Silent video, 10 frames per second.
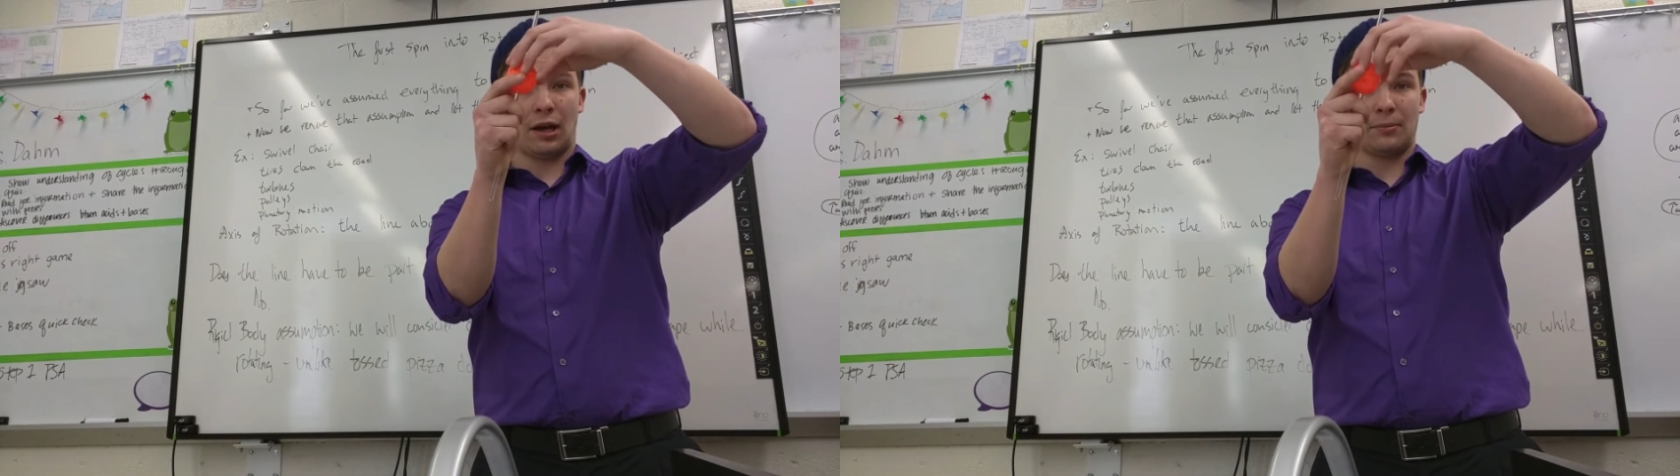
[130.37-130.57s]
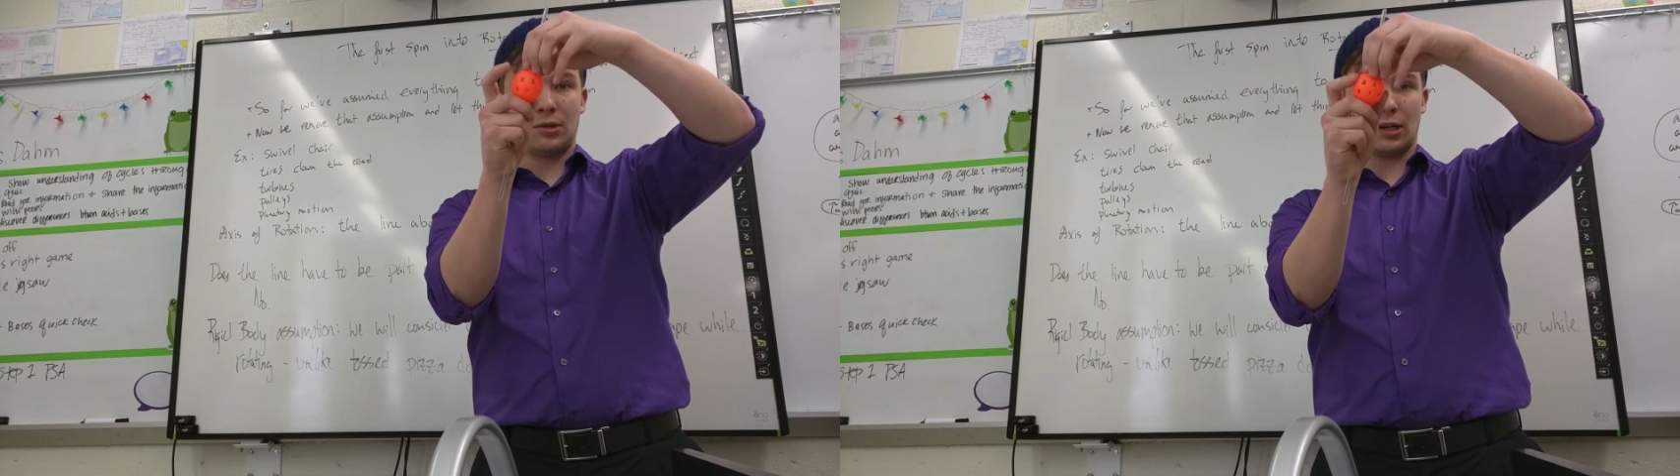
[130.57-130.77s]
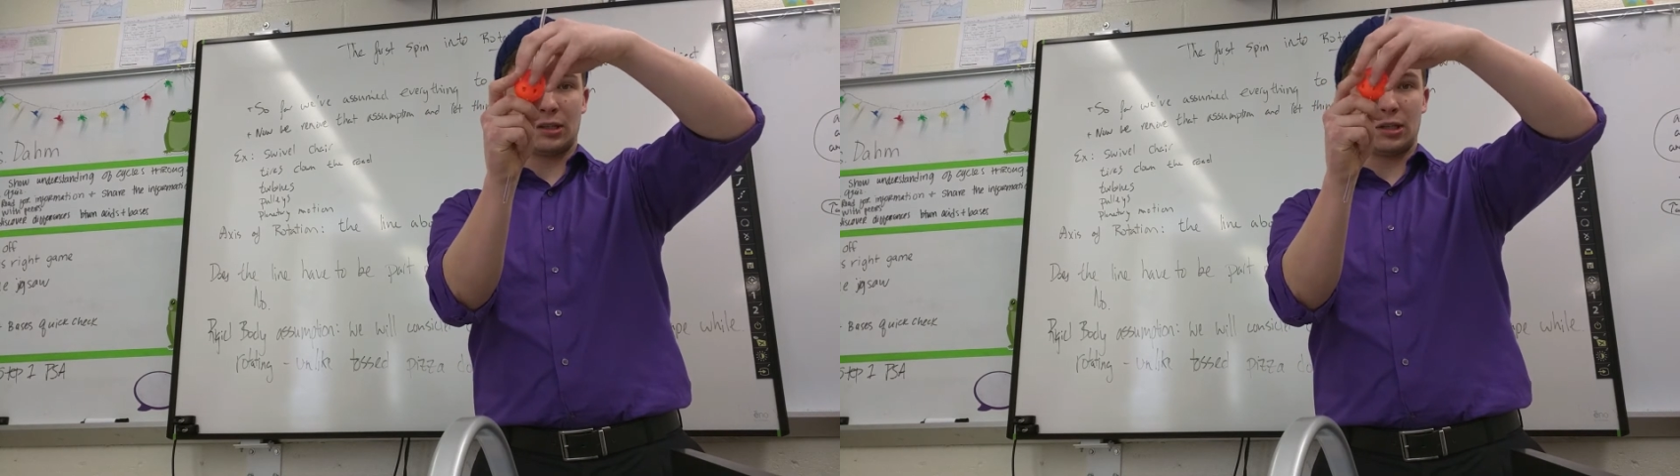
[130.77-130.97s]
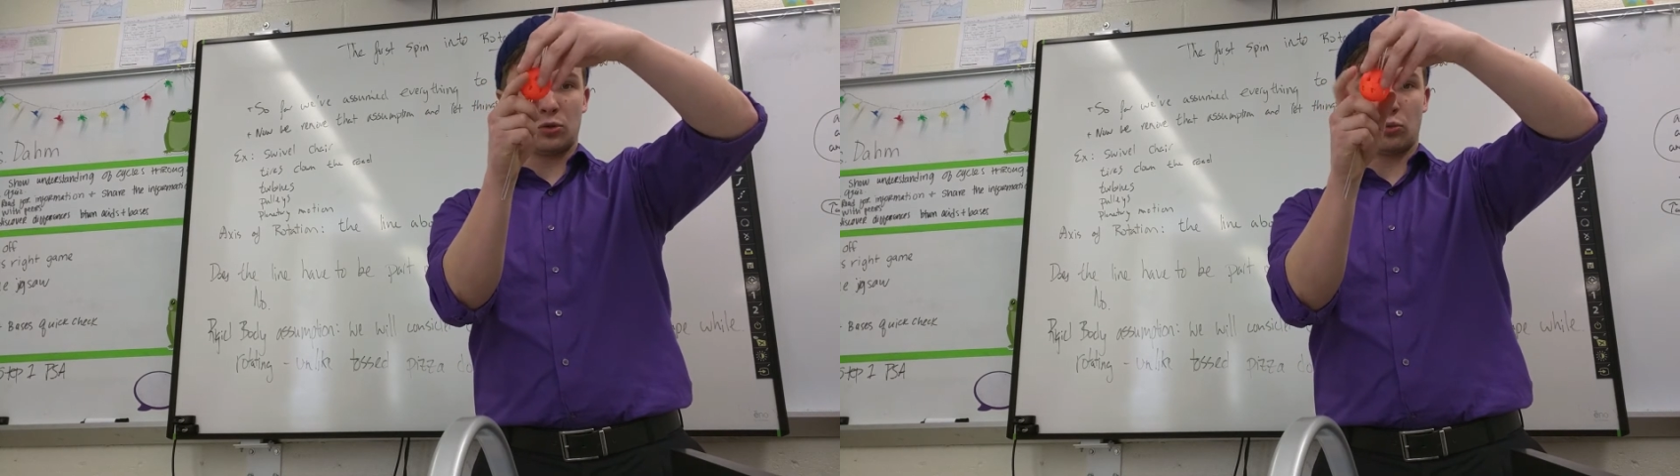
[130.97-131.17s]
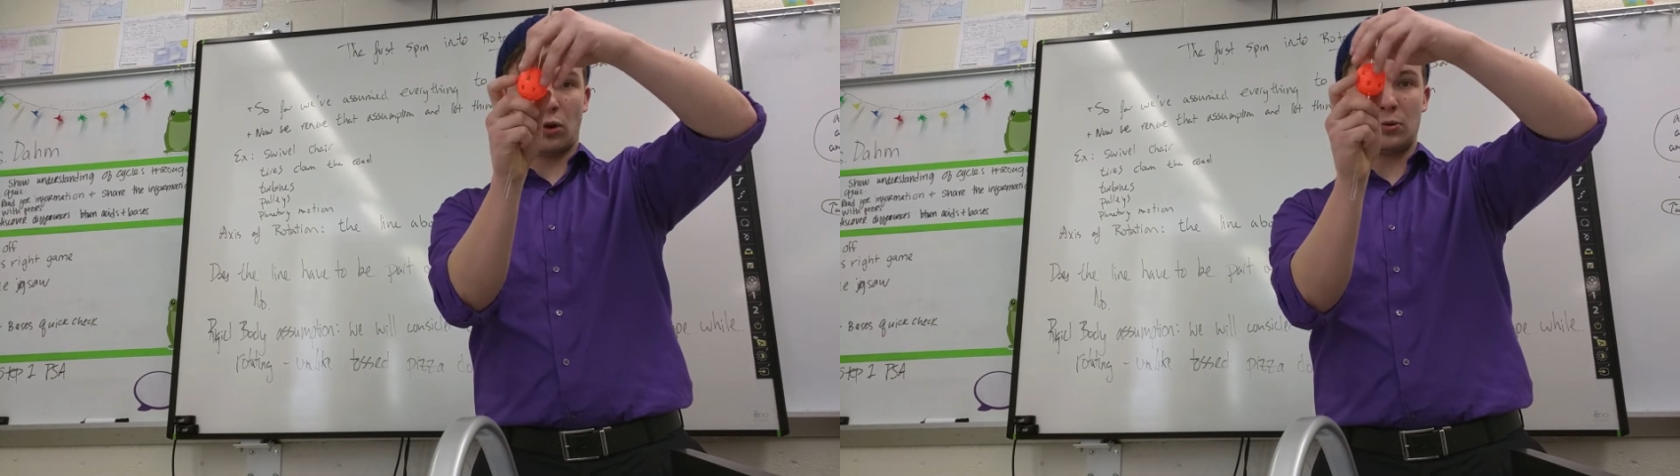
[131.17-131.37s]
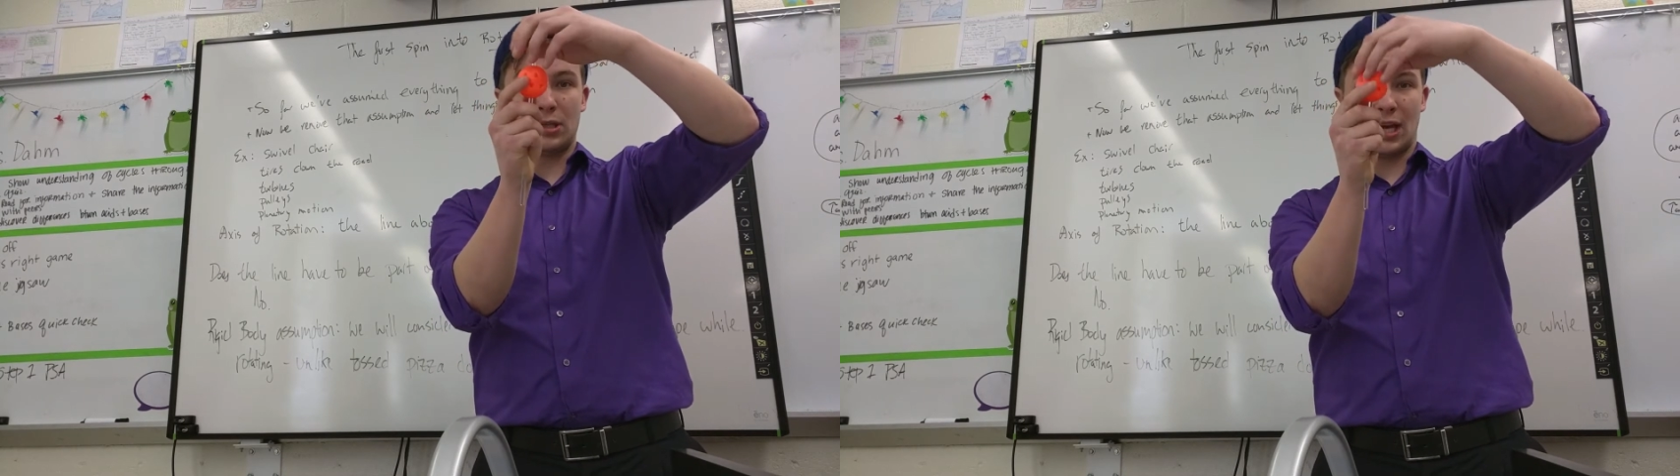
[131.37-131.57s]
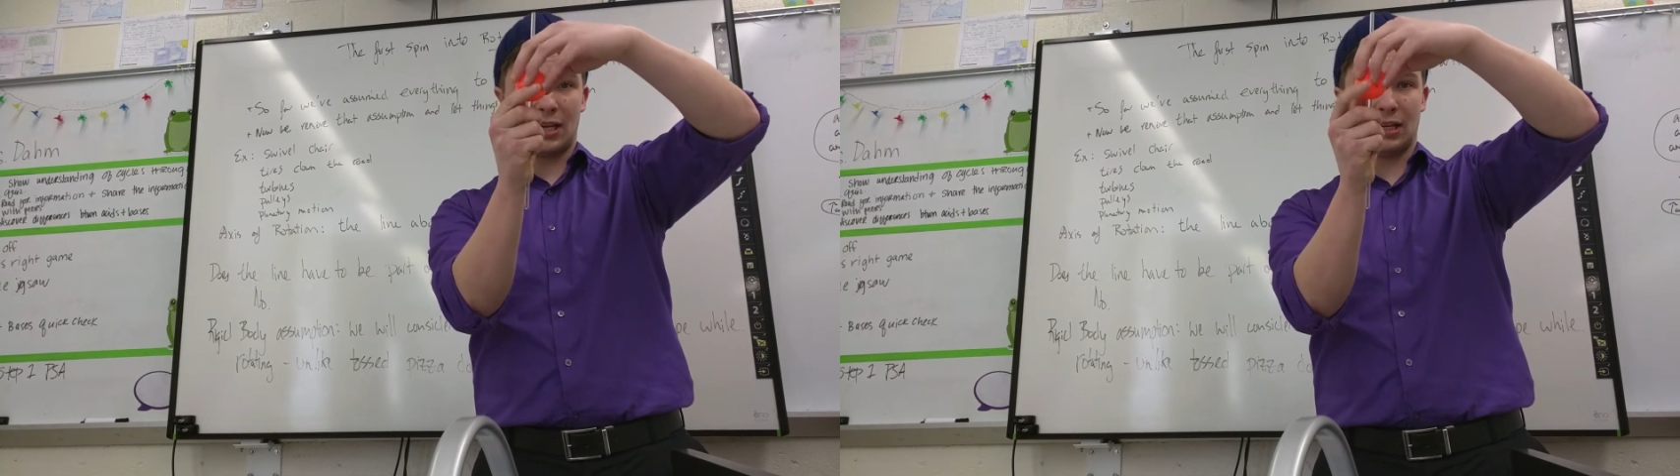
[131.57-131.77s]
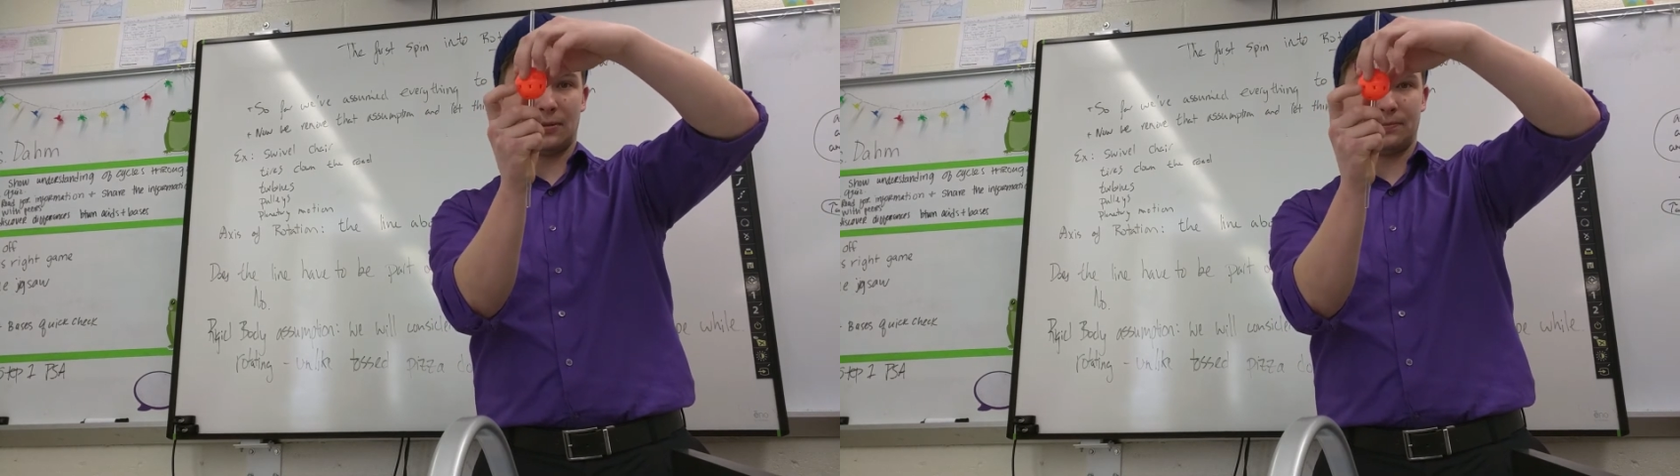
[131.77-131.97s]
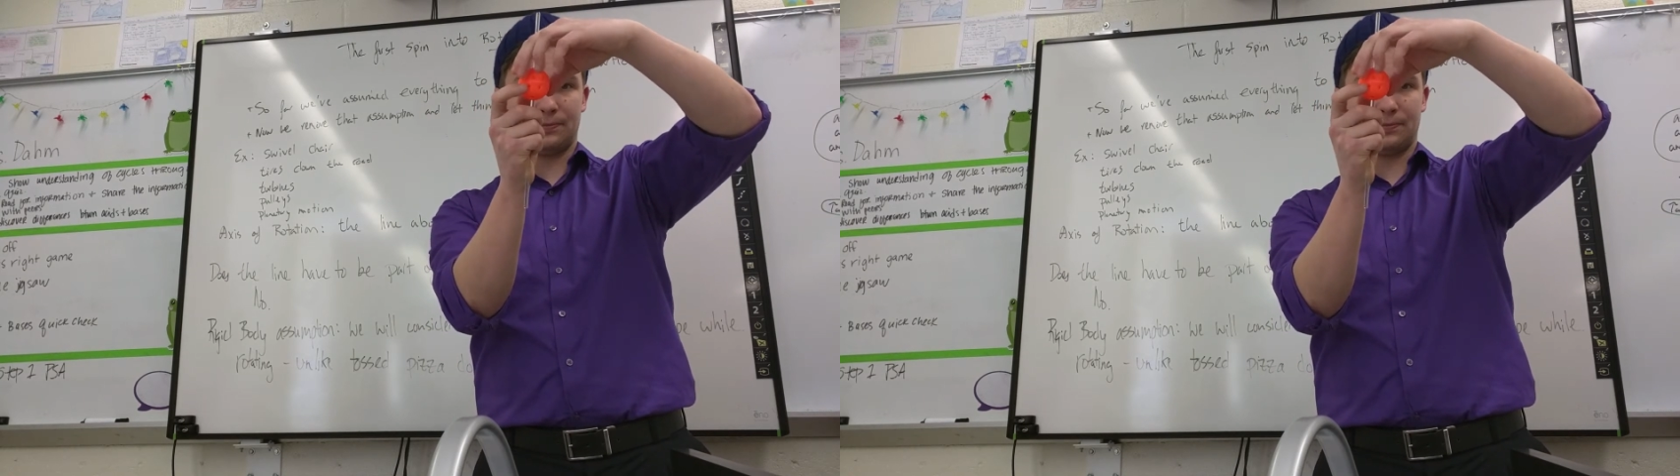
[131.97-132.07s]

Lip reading: object is rotating.